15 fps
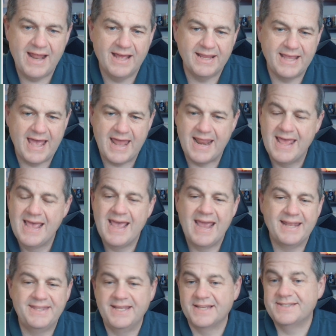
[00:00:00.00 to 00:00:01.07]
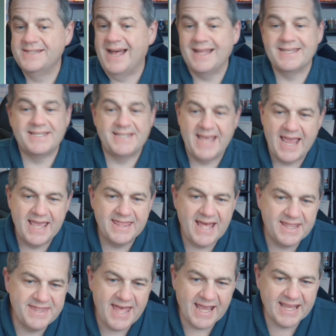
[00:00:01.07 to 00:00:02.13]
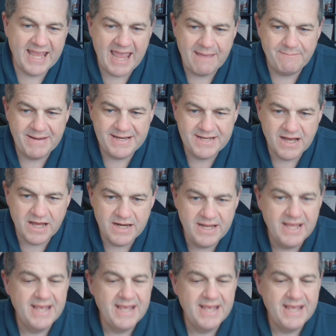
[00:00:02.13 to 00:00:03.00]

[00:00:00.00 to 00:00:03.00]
Again, it does not say that can't be done.